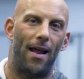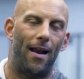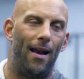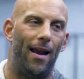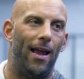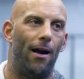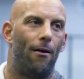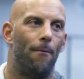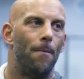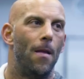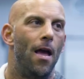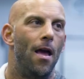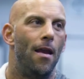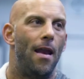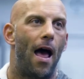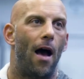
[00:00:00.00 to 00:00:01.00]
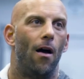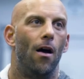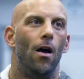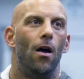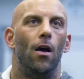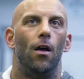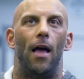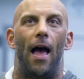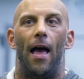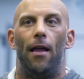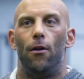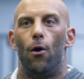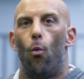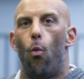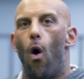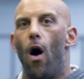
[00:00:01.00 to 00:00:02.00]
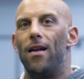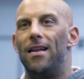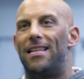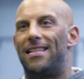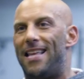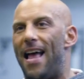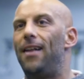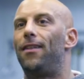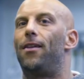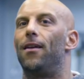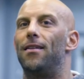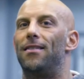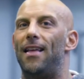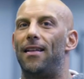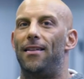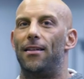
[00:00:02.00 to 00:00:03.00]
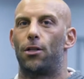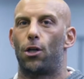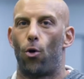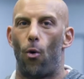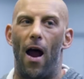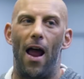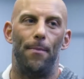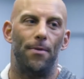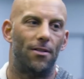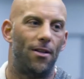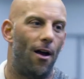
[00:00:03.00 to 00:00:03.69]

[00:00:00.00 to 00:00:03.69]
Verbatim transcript: that later. Now, the one sentence that describes